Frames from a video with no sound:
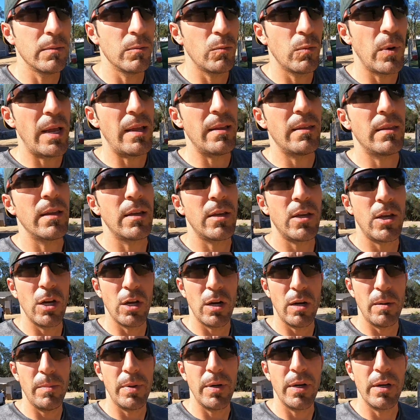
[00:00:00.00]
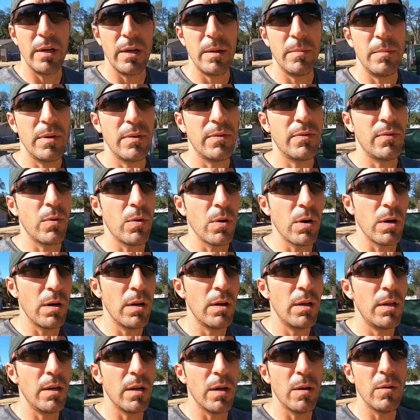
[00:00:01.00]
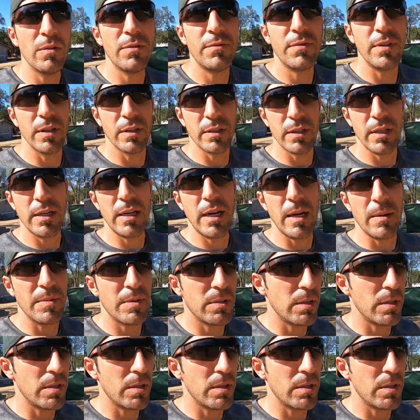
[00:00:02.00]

wait the curing period before filling it up.